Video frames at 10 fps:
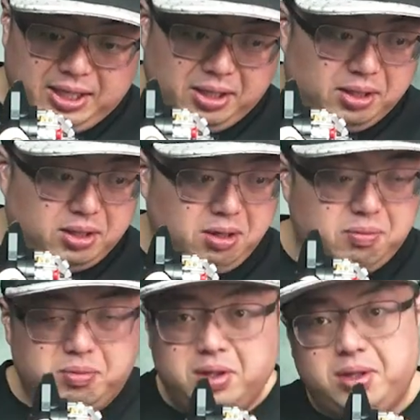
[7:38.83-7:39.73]
So,
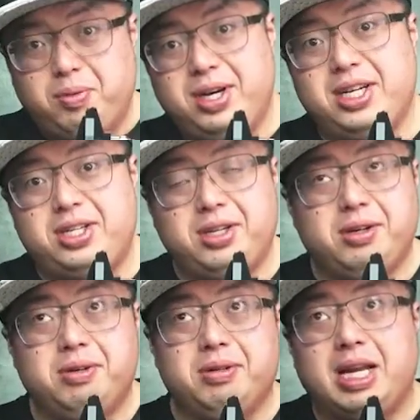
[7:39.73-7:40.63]
the one
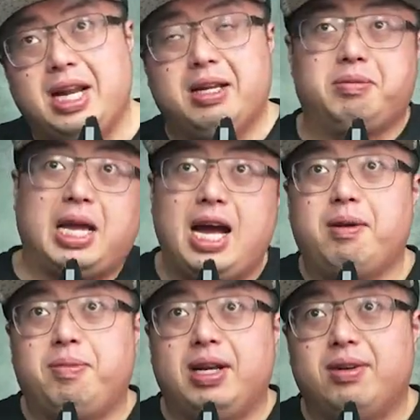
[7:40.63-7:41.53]
issue that I had
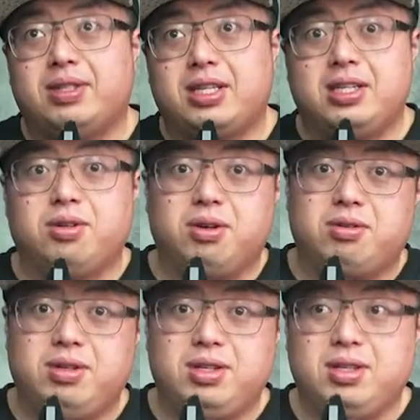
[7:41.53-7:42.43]
when I was actually going
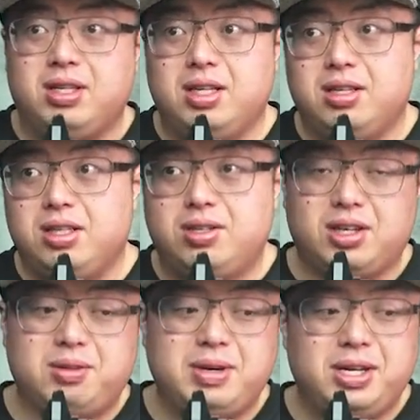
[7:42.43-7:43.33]
through the
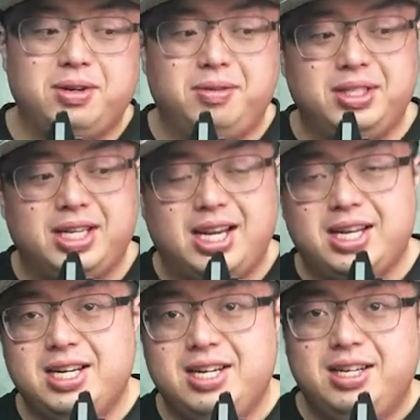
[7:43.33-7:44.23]
instruction manual was that
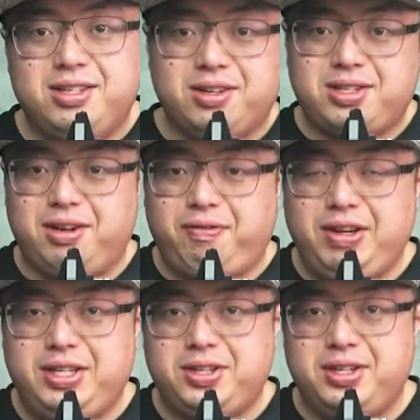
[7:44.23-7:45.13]
those little
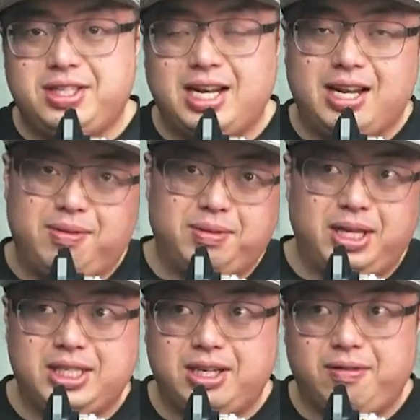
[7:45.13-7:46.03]
features that I
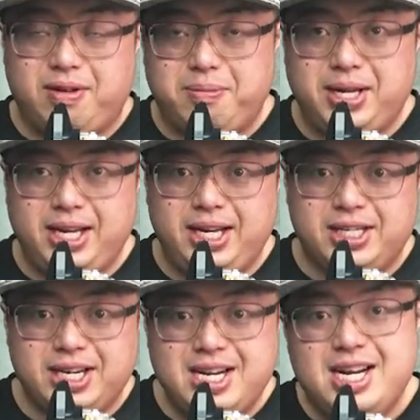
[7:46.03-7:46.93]
listed in the front page,
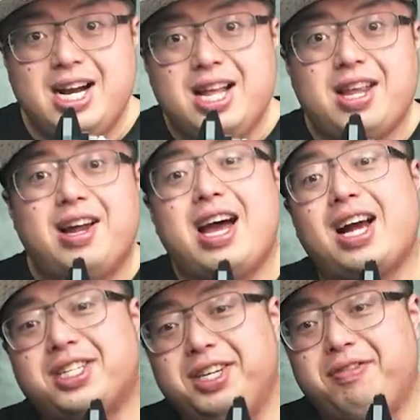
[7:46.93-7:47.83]
not
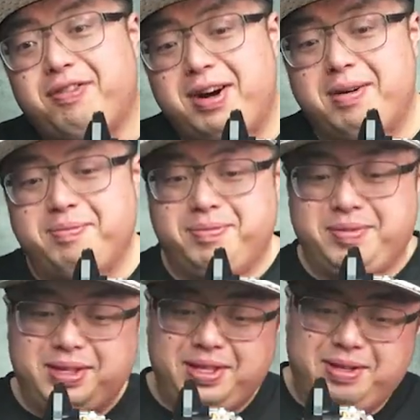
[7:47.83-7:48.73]
actually from
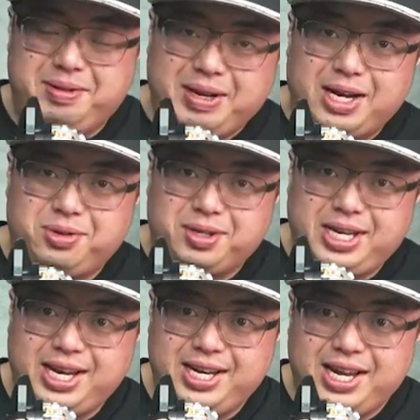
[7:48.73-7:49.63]
the actual
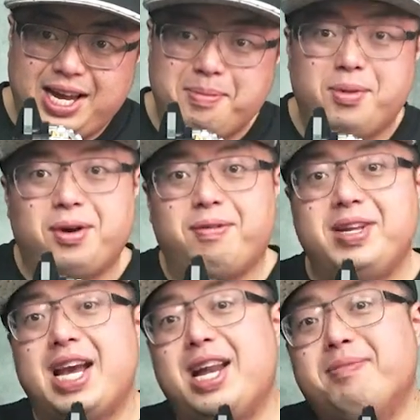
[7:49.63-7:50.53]
kit and more from the
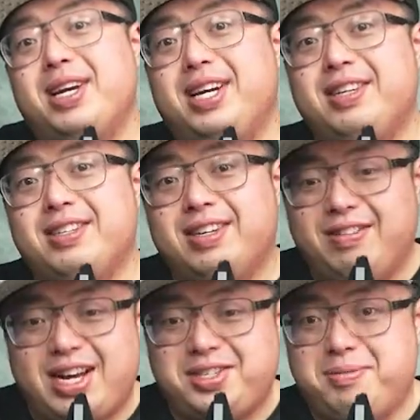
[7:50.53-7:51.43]
anime of
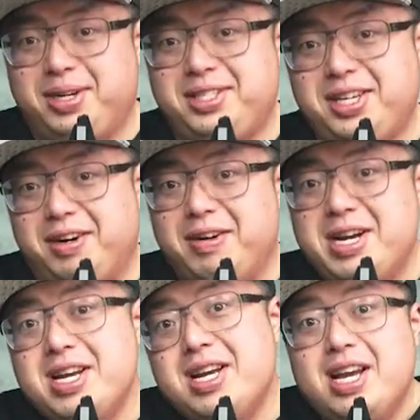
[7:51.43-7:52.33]
Astro Boy itself.
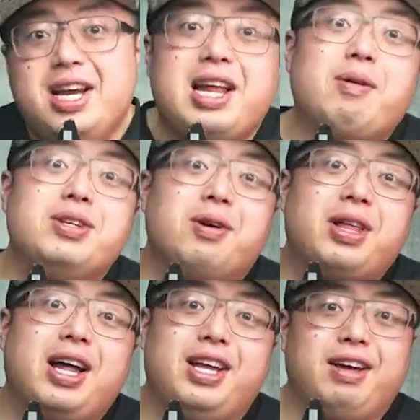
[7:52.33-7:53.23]
And I would know
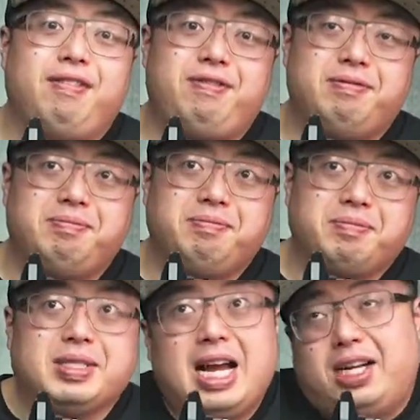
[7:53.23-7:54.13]
that if
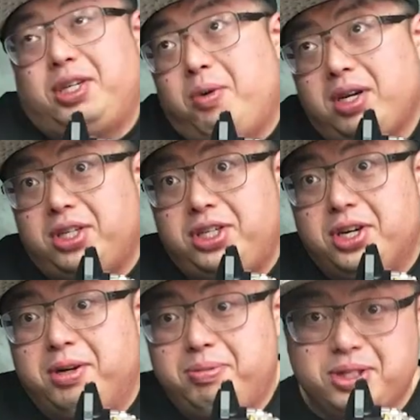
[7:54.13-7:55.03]
I actually watched the
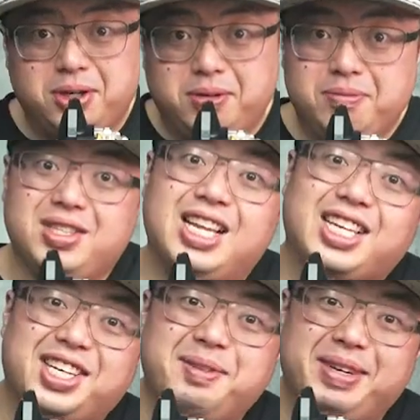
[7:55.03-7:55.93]
show, so that's
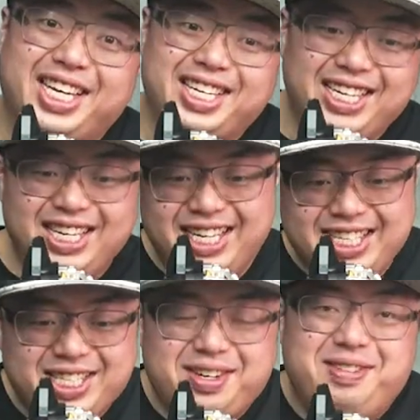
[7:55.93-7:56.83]
on me.
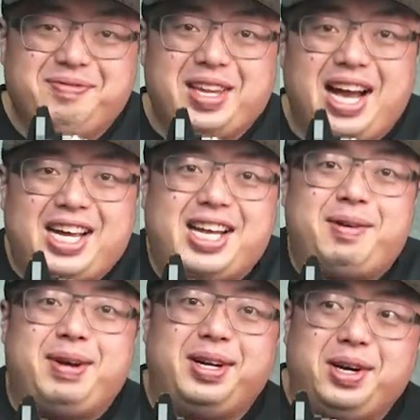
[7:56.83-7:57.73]
So I kind of got
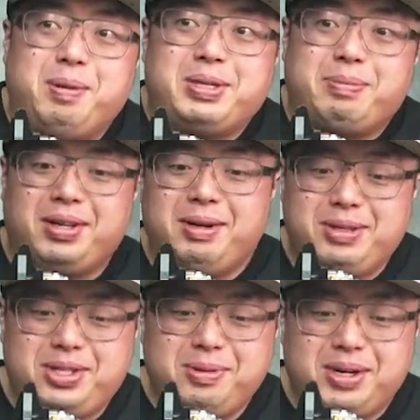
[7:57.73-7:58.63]
my hopes up a little bit
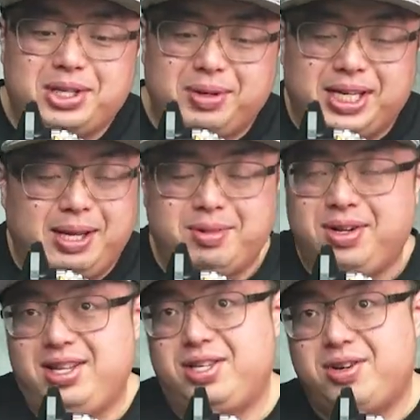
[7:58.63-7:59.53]
too much when it came to all the
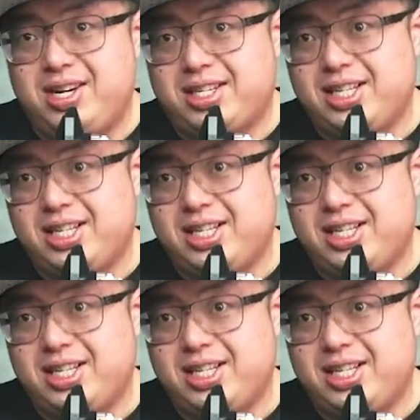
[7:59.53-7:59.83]
electronics in